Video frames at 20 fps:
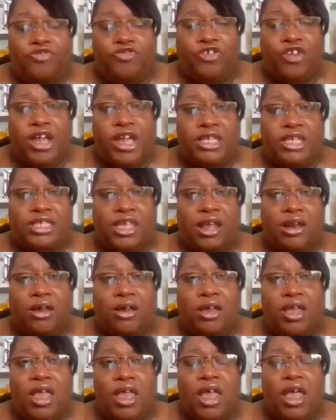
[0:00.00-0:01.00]
friends that
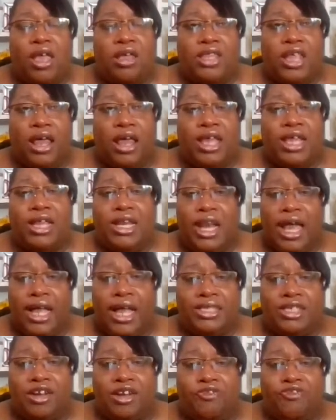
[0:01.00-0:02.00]
are
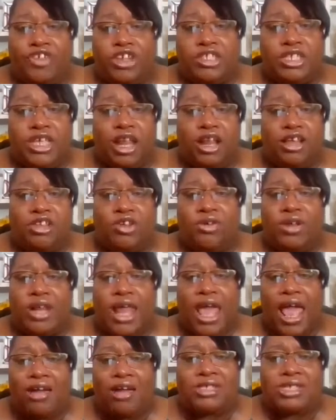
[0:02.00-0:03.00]
elected officials that are doing
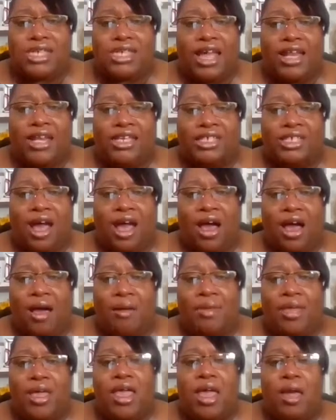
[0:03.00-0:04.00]
an outstanding
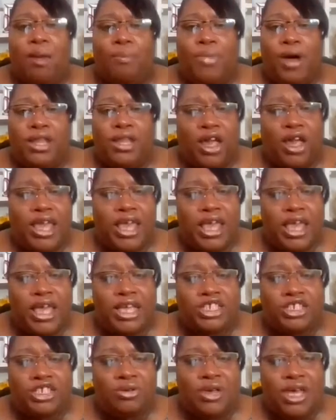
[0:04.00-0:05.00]
job. But the
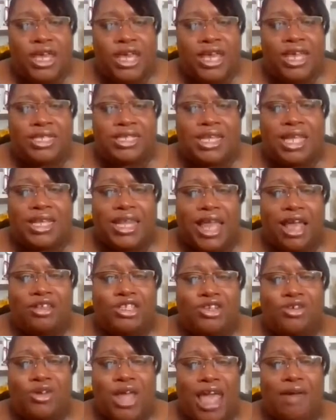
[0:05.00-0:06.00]
issue is that
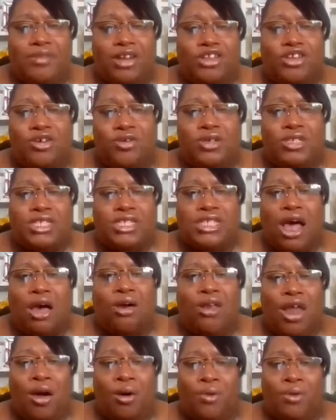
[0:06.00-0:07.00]
they're having to do it
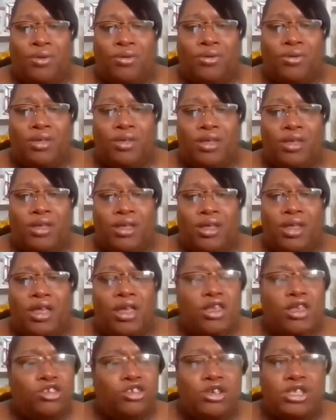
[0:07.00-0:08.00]
solo.
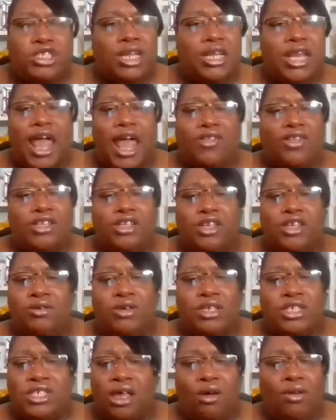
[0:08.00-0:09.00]
You shouldn't have to do
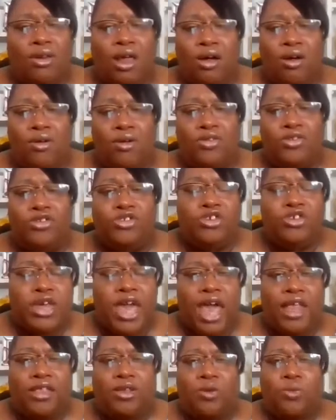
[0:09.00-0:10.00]
it solo. You
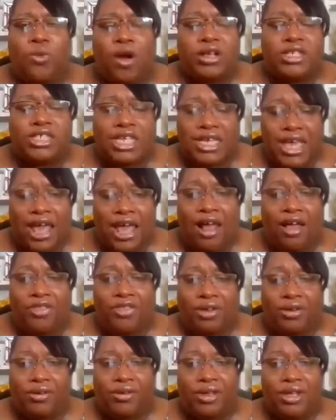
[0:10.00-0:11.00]
got to work
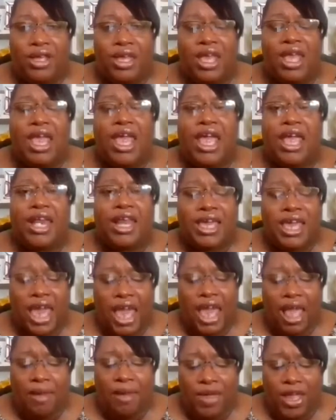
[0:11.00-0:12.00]
together. And it
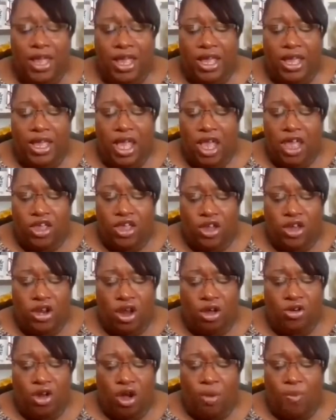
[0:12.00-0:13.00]
can't be,
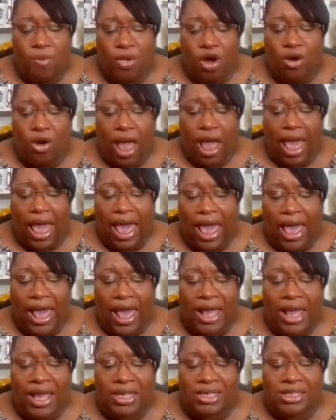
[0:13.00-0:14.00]
no more
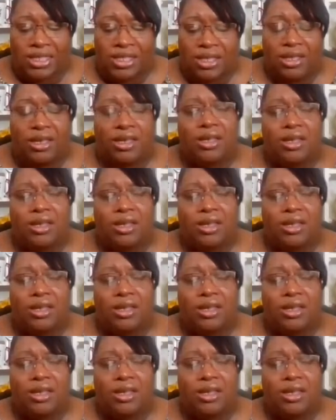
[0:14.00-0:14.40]
eyes,